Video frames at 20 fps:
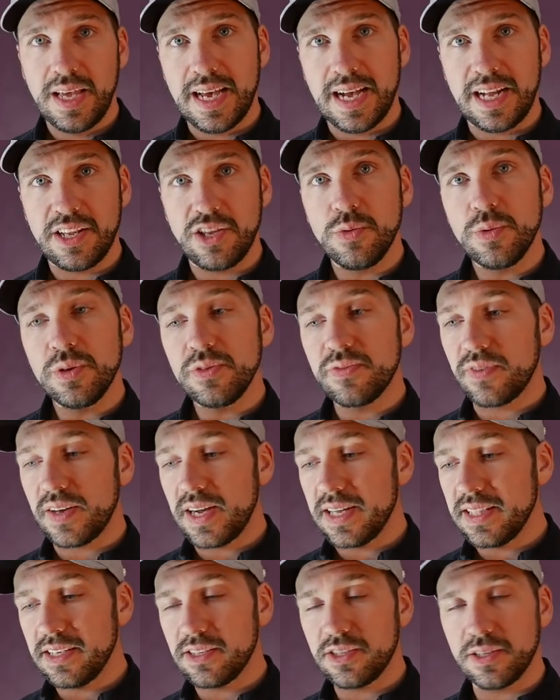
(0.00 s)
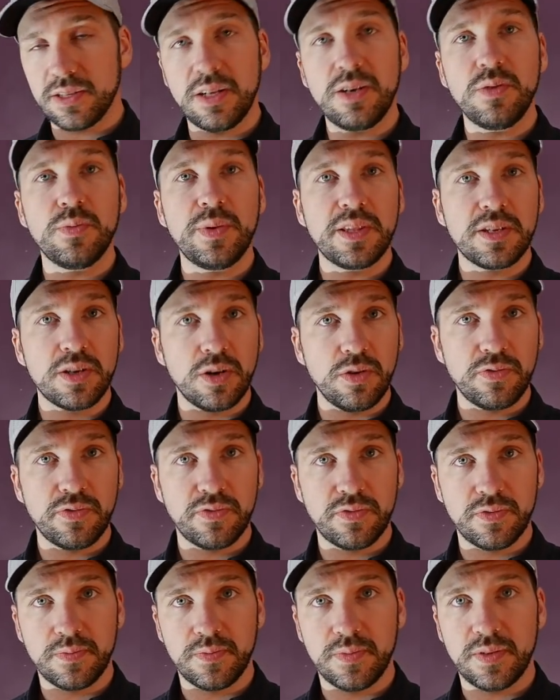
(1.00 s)
And you will find this a lot with
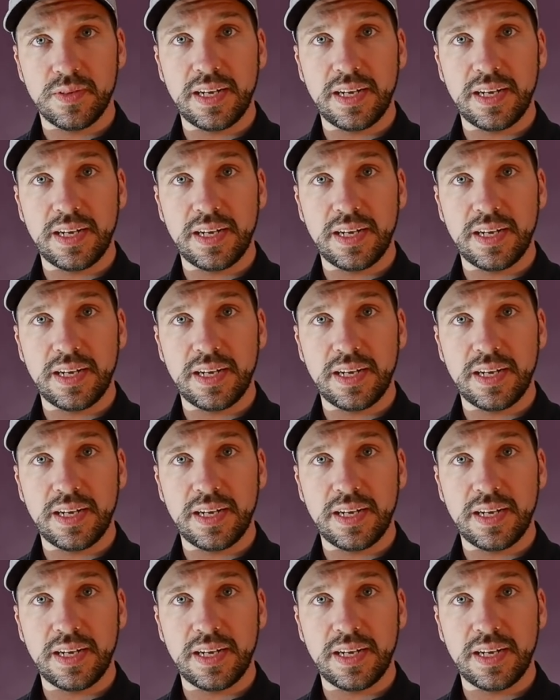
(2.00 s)
golf